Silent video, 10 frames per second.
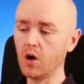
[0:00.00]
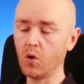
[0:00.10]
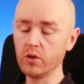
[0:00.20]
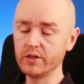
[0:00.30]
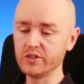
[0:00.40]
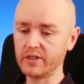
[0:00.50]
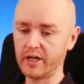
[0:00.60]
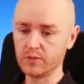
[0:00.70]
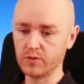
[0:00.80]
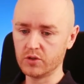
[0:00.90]
All of these
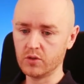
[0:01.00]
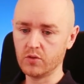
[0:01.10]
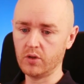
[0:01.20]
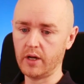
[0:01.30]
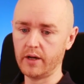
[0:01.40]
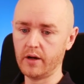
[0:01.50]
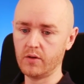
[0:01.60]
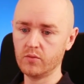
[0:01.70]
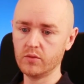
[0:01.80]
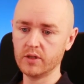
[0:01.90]
attachments
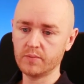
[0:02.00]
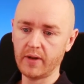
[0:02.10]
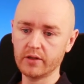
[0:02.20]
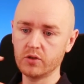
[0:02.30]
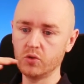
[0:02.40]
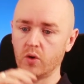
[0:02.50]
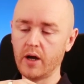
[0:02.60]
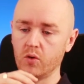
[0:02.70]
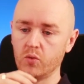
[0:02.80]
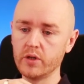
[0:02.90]
are linked back to
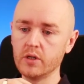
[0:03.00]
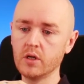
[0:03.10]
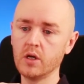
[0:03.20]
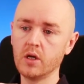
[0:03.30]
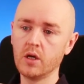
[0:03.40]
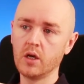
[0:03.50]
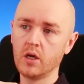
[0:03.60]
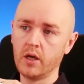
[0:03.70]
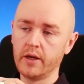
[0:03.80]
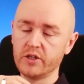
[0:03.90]
how we
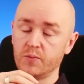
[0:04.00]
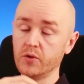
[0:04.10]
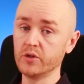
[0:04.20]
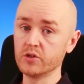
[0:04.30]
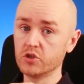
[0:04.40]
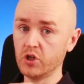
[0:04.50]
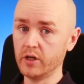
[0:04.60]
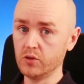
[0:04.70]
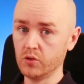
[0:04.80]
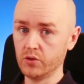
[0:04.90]
experience
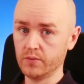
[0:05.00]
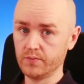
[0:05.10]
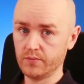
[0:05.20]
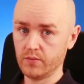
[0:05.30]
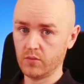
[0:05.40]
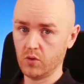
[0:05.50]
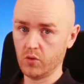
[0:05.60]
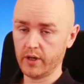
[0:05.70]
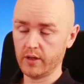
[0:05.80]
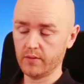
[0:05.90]
childhood,
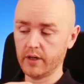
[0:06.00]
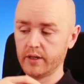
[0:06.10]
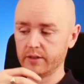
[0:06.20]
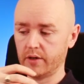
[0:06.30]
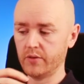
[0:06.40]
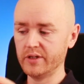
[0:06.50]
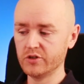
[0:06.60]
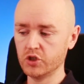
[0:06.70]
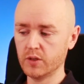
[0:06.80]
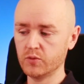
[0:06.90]
okay, and our
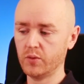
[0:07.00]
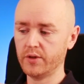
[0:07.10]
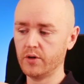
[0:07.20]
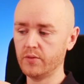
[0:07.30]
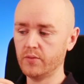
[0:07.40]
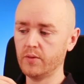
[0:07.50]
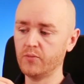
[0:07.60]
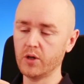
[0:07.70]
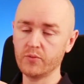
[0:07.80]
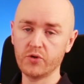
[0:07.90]
relationships with our
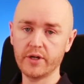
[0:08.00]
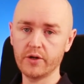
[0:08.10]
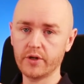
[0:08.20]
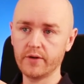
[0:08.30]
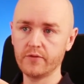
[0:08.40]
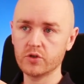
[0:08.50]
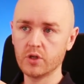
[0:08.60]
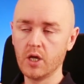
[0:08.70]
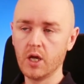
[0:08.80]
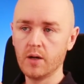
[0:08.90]
primary caregivers.
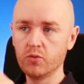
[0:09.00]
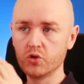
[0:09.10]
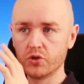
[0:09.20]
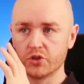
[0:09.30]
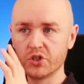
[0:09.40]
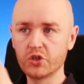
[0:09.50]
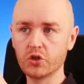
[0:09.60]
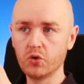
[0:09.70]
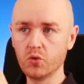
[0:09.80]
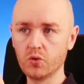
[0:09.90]
So there's this
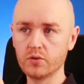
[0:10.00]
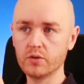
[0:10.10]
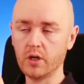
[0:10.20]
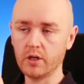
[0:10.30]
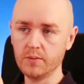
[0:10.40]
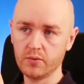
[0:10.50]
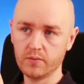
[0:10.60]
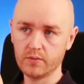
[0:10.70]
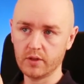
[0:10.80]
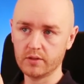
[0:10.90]
secure type
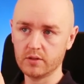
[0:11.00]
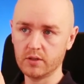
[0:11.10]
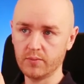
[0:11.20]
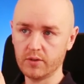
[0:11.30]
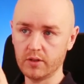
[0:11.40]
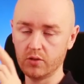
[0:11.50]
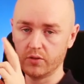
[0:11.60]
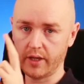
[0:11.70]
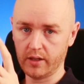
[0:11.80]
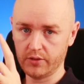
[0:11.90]
that's typically,
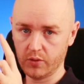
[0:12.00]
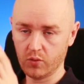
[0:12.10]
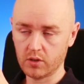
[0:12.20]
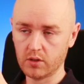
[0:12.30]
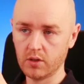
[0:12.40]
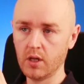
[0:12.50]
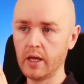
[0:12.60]
the healthy one.